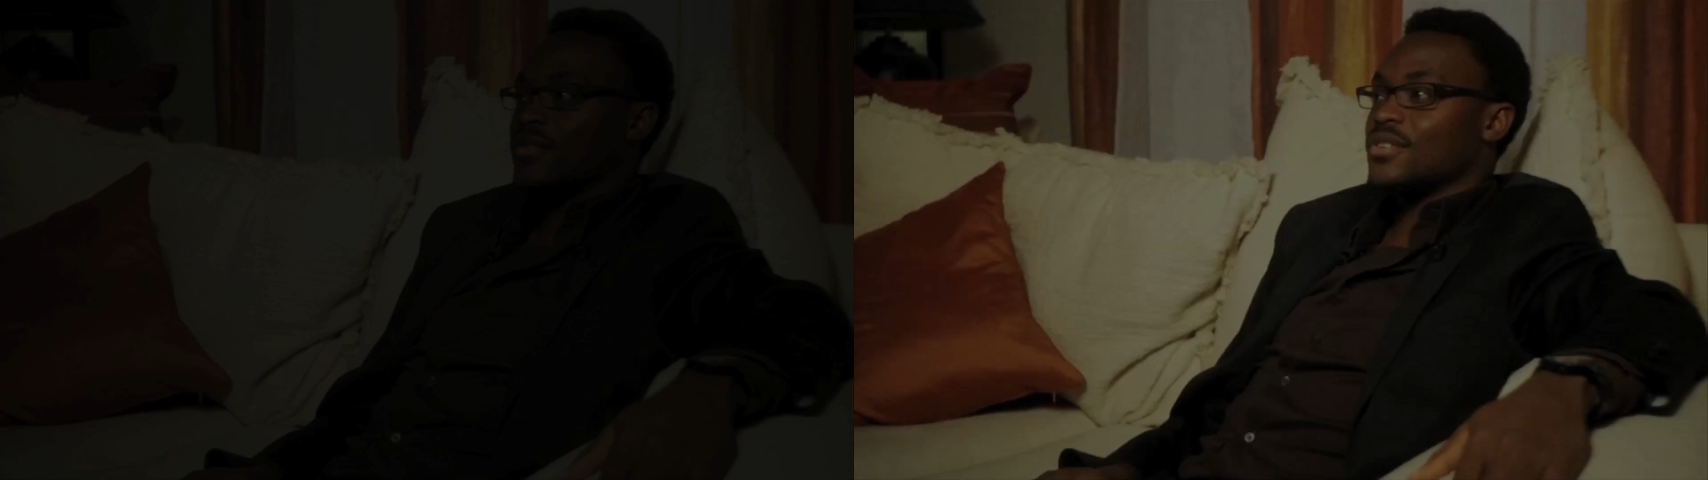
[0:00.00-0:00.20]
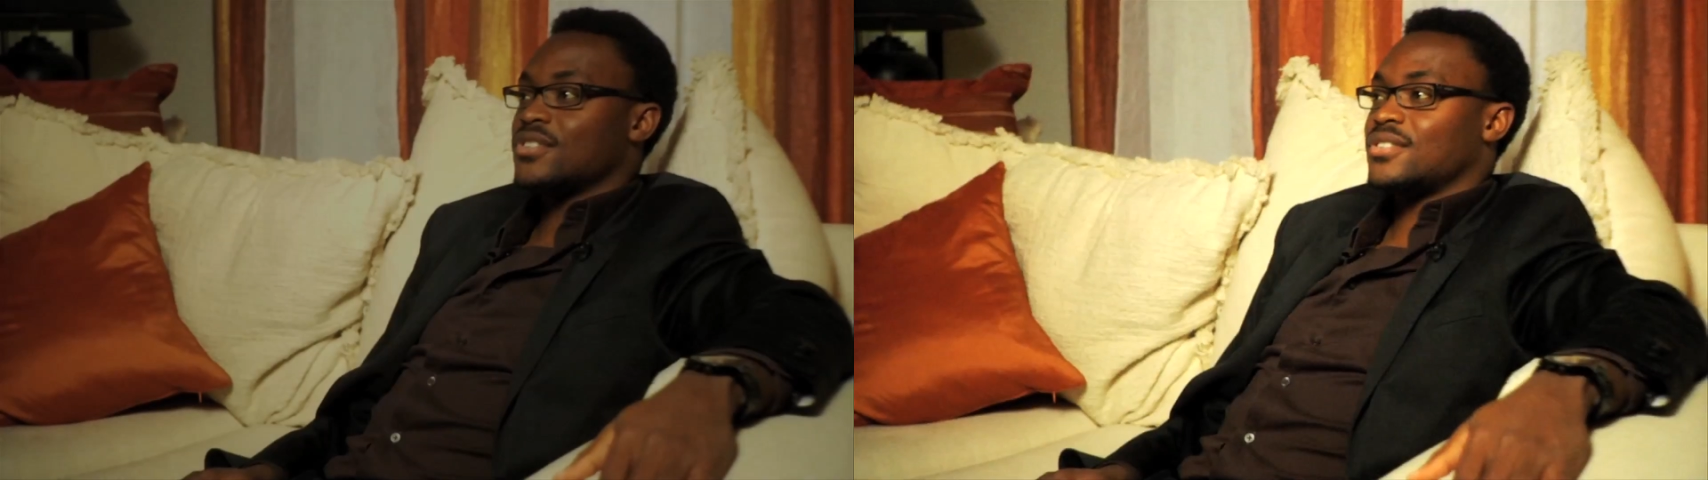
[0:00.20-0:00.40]

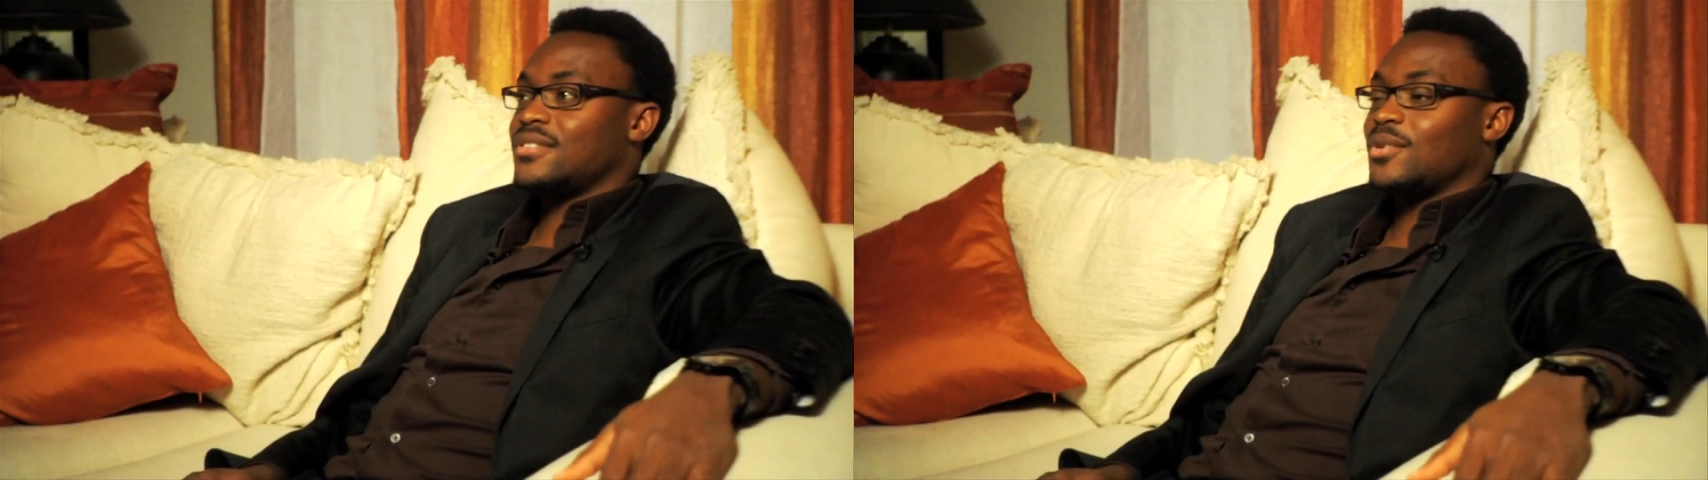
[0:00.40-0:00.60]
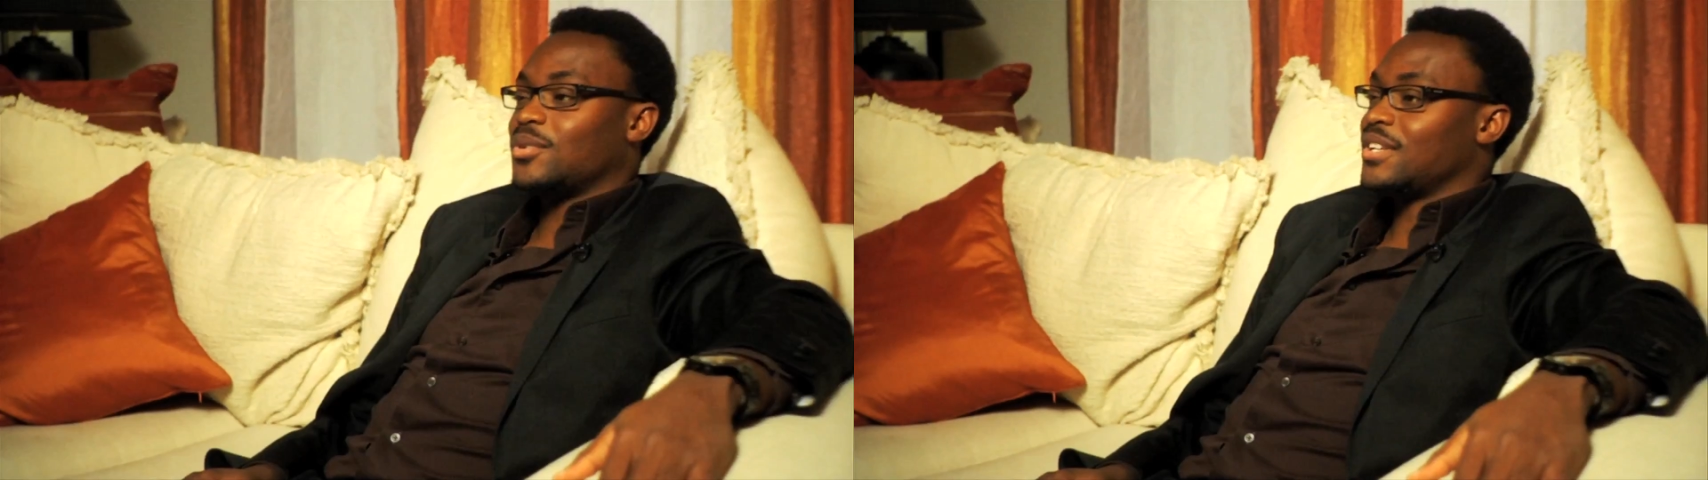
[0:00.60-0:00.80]
It was
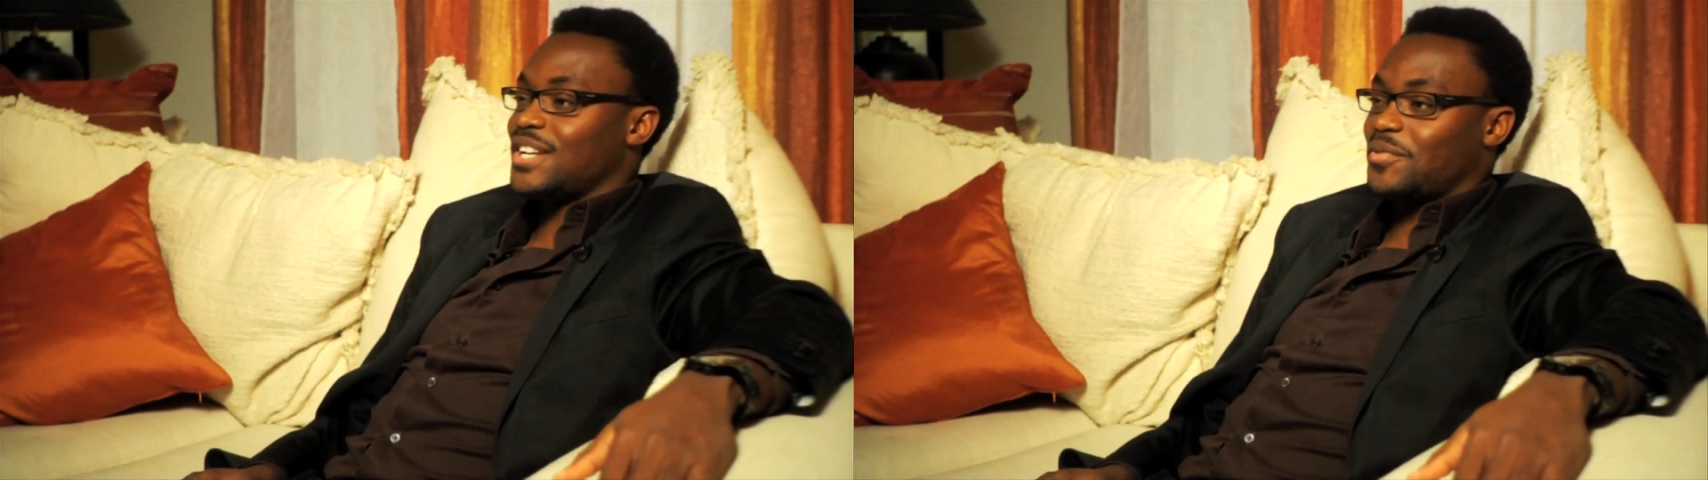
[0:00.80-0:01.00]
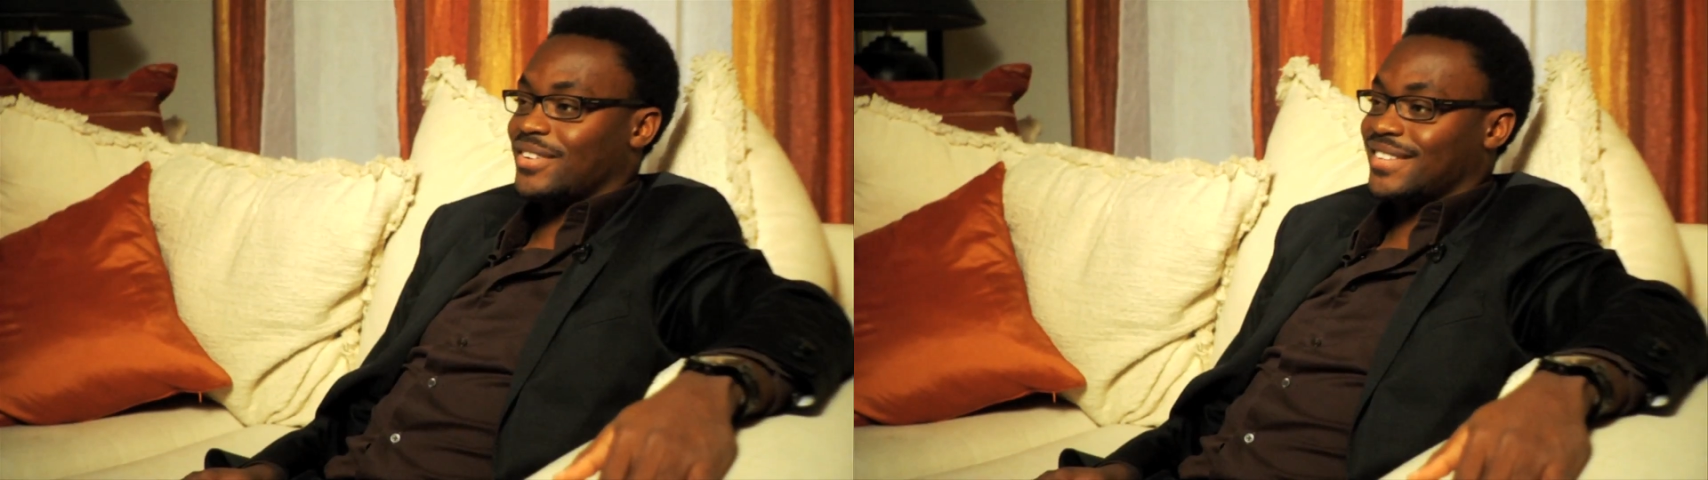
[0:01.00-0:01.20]
totally a
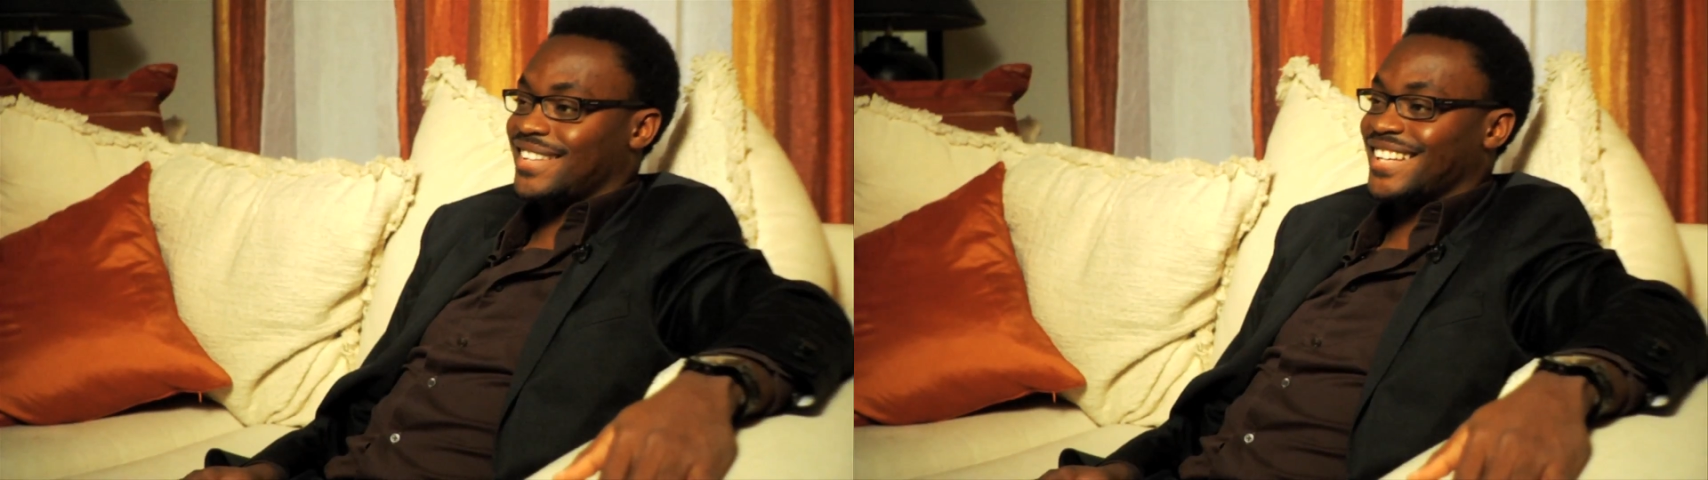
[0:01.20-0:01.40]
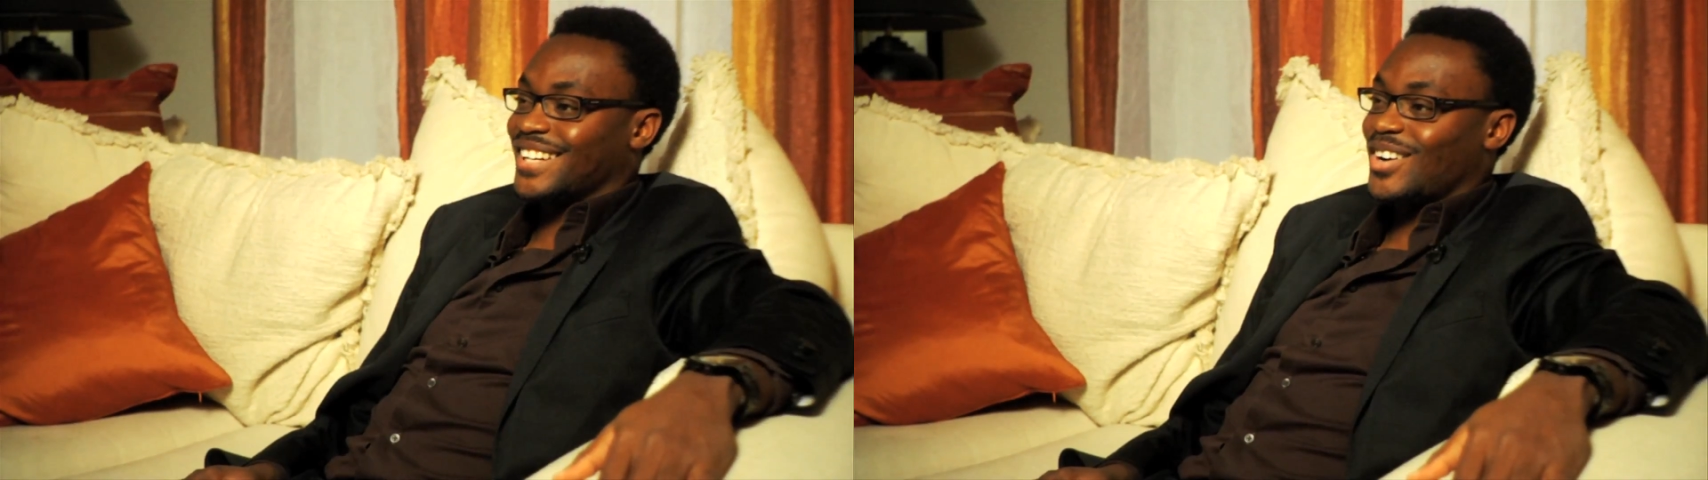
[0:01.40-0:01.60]
different
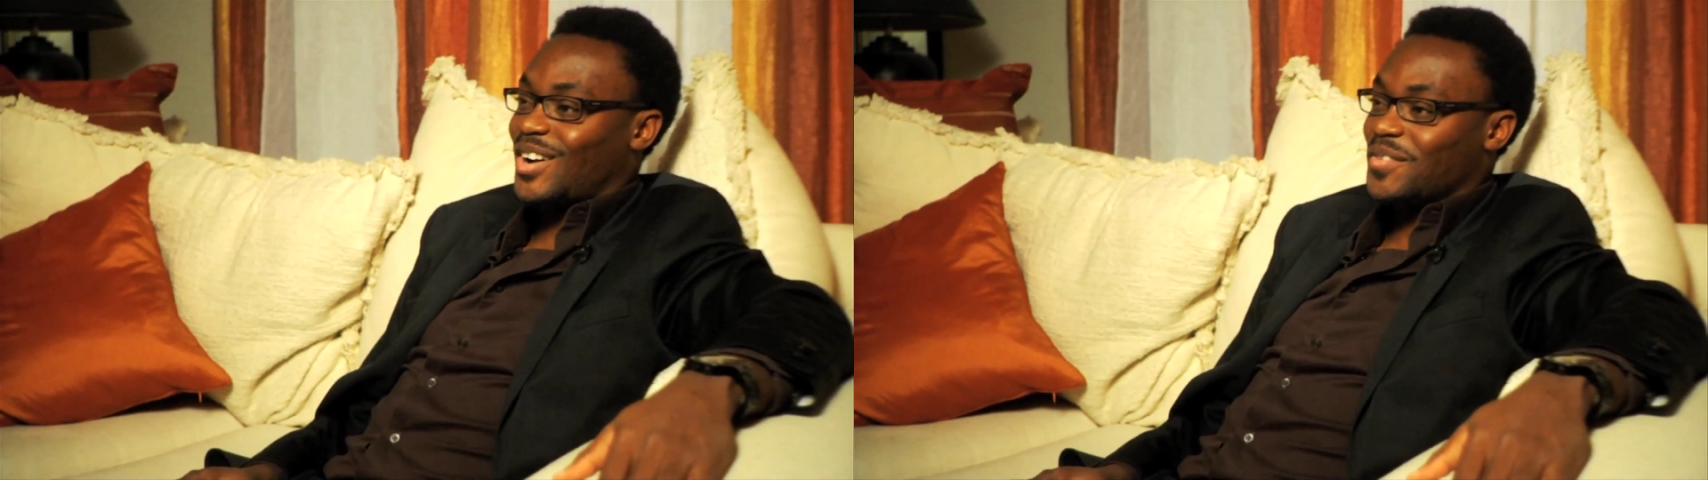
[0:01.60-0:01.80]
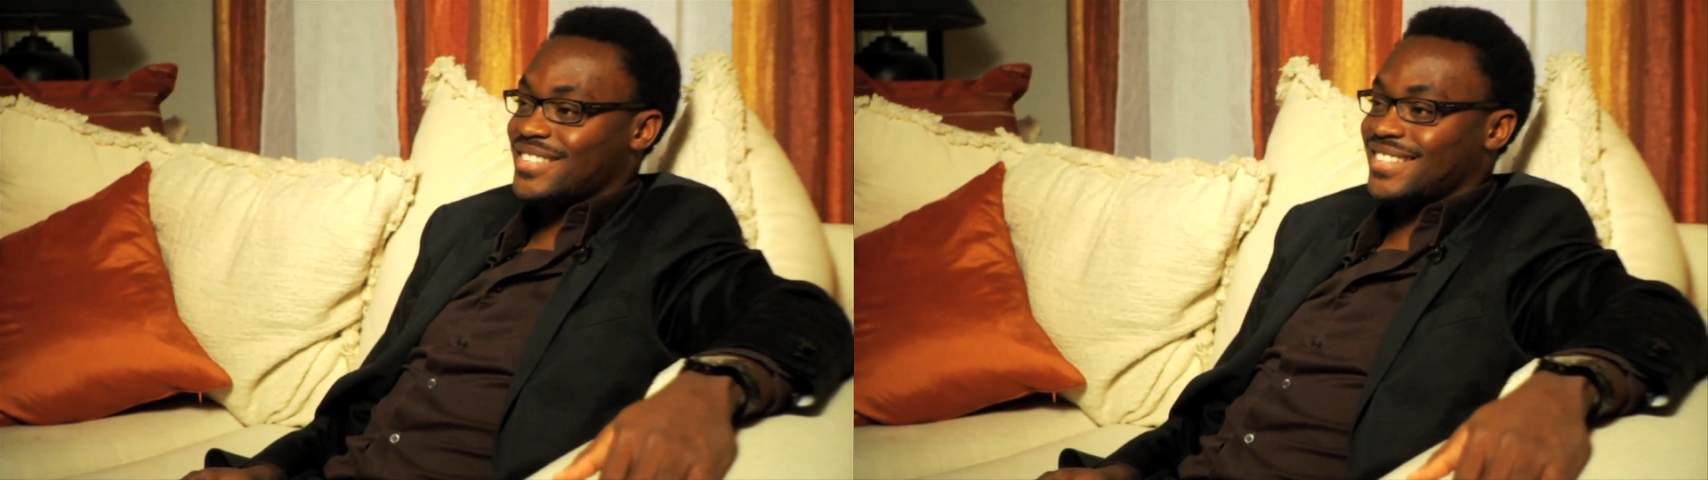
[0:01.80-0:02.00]
thing,
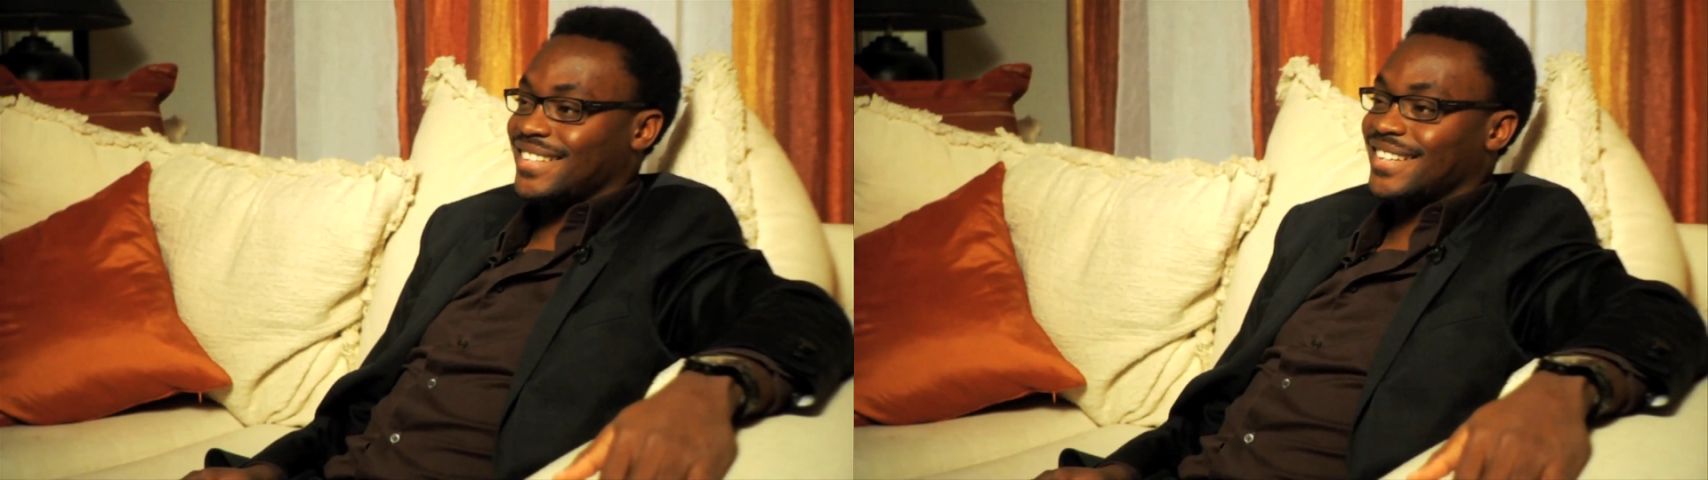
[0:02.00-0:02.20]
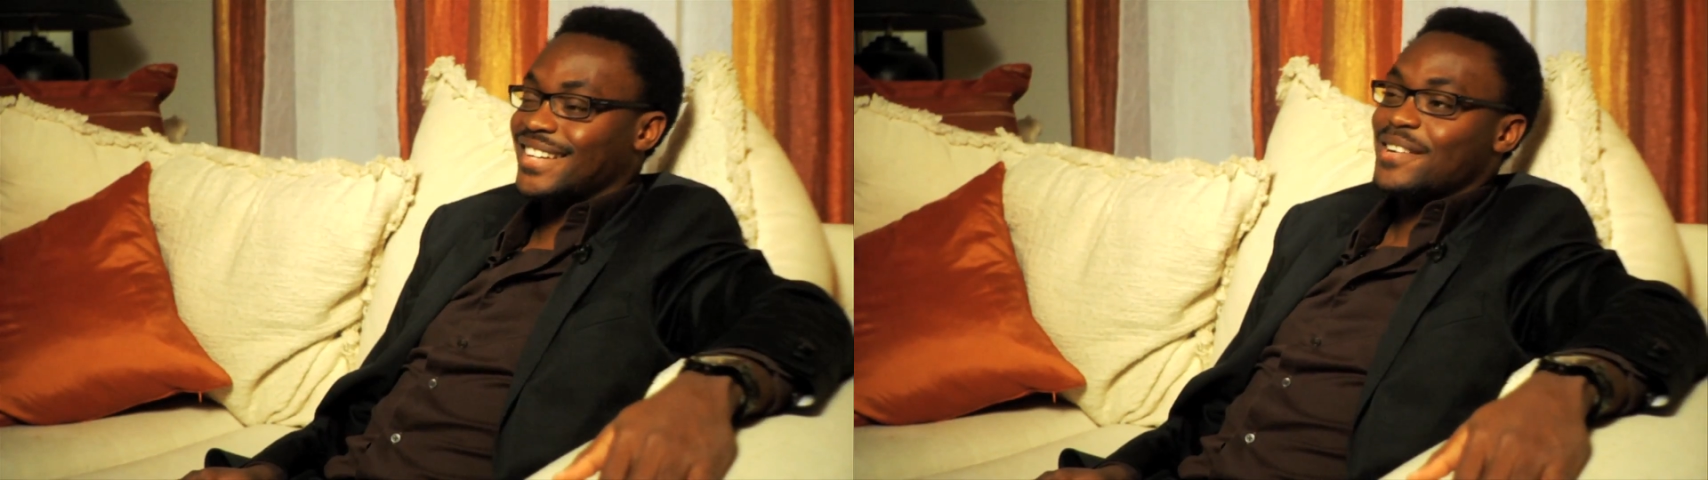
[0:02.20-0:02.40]
obviously.